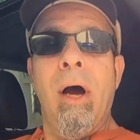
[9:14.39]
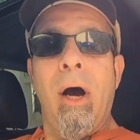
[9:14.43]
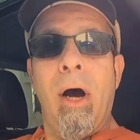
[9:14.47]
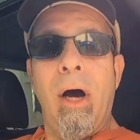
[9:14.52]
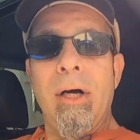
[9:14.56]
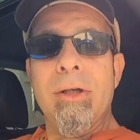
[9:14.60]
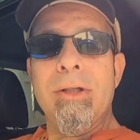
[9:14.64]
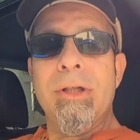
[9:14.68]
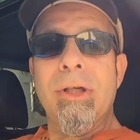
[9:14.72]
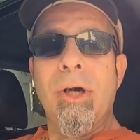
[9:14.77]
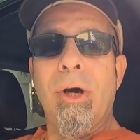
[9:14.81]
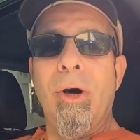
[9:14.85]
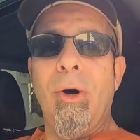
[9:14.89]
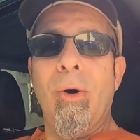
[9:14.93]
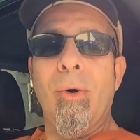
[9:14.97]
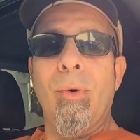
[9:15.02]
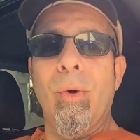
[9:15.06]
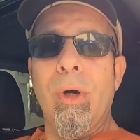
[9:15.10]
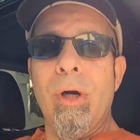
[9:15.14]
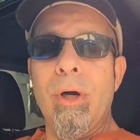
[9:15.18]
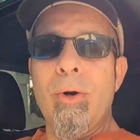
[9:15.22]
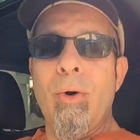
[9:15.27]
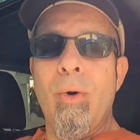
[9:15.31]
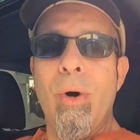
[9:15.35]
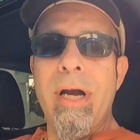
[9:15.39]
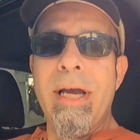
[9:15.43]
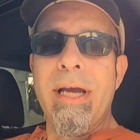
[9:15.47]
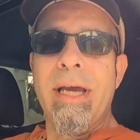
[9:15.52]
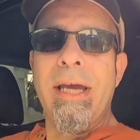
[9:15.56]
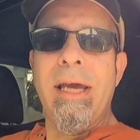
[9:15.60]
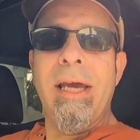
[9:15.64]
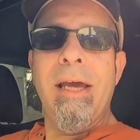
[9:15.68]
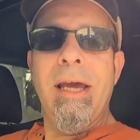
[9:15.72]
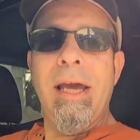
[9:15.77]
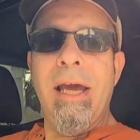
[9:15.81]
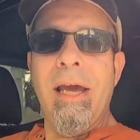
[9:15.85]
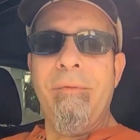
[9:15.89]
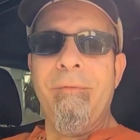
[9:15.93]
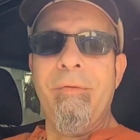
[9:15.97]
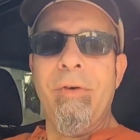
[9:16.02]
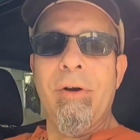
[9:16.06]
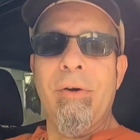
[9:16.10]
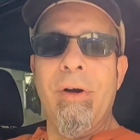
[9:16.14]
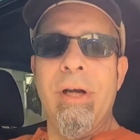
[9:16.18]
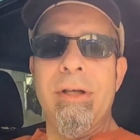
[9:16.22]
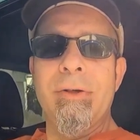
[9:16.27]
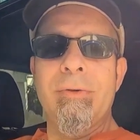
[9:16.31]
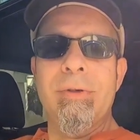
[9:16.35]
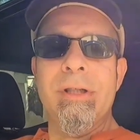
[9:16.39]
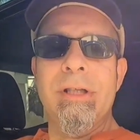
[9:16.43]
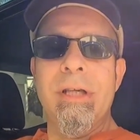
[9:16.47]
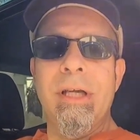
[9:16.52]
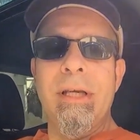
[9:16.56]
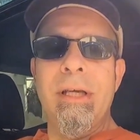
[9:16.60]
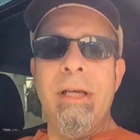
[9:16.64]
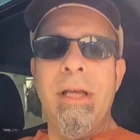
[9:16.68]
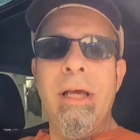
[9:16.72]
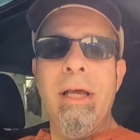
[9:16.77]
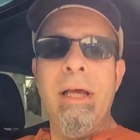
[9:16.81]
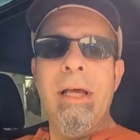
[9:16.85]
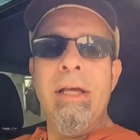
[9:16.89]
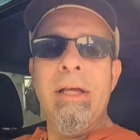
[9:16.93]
Also, real quick, if you're interested,